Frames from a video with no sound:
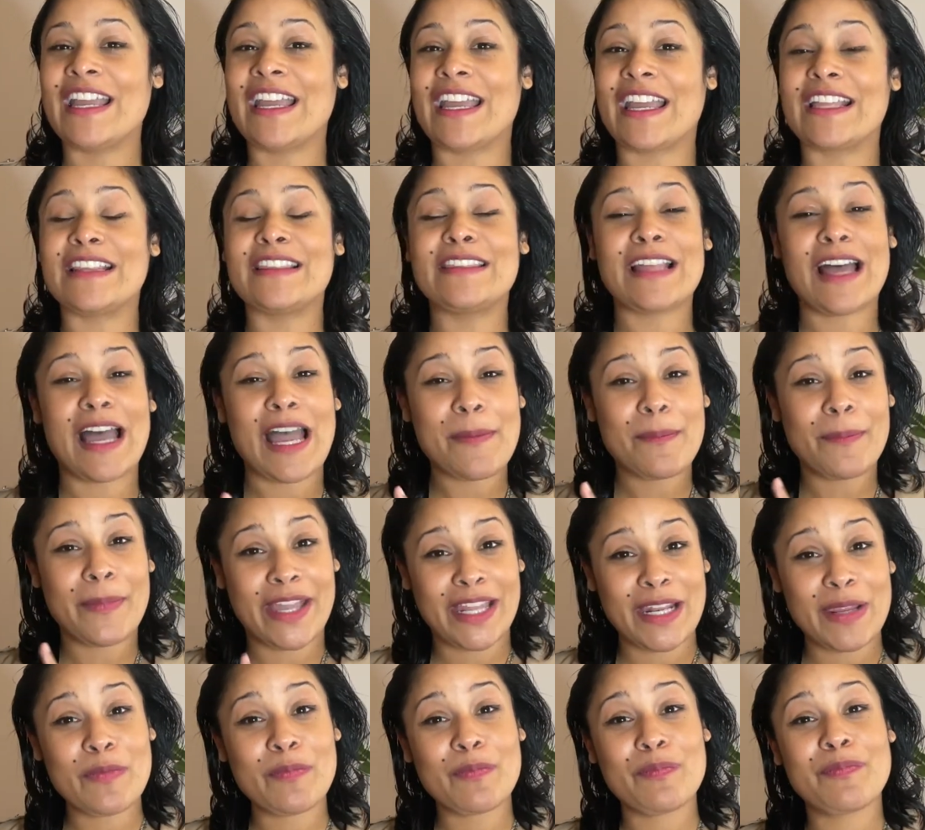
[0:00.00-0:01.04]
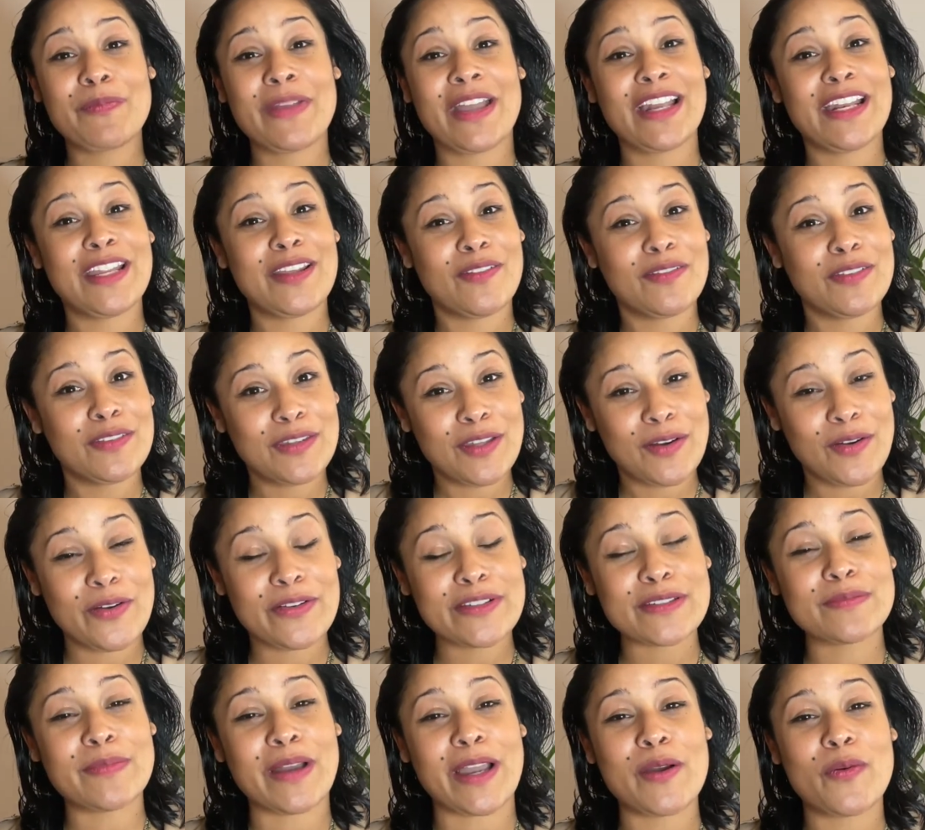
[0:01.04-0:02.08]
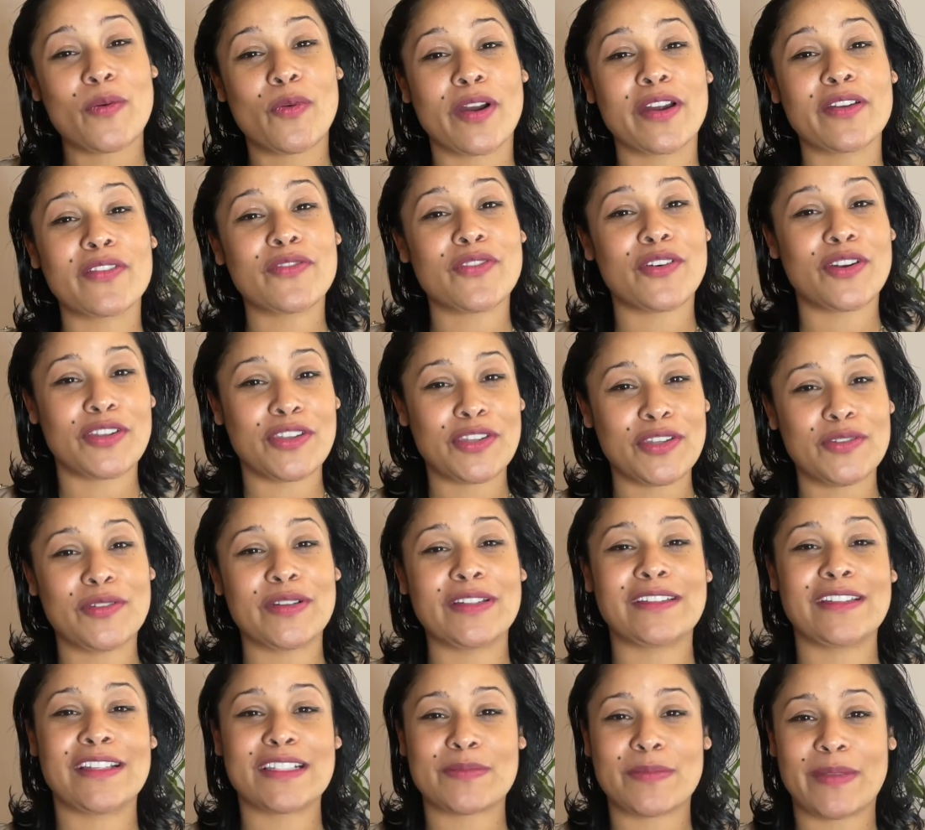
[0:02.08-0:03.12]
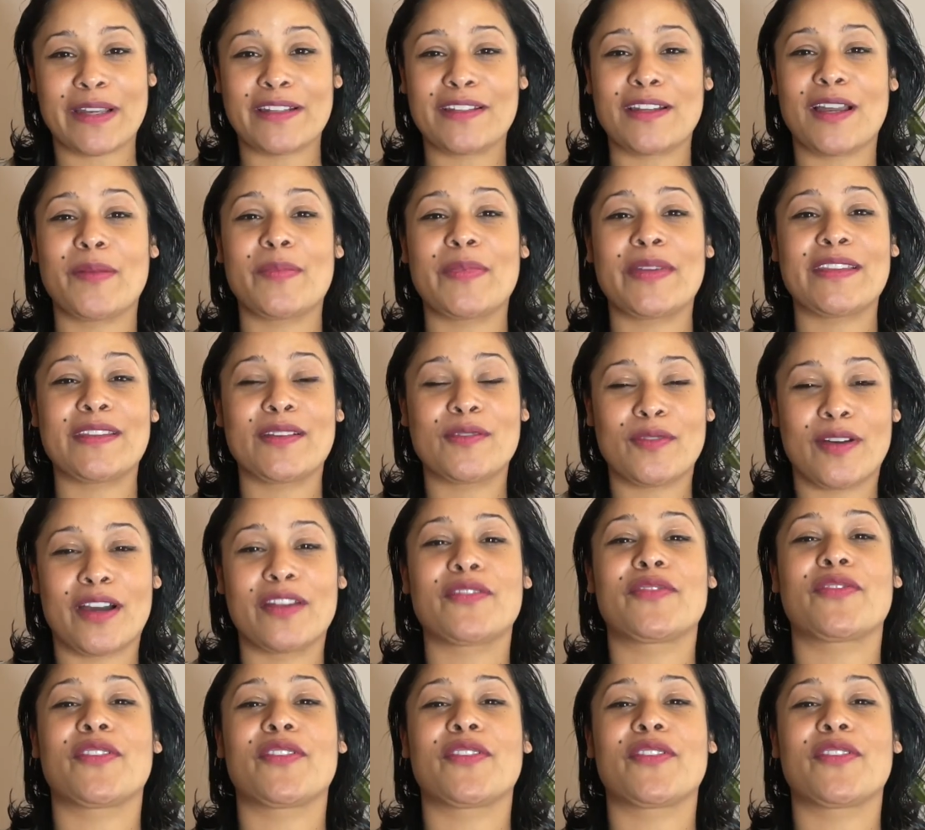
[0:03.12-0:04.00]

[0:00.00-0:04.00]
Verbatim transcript: And that many of those might work for you, and this might not be the one for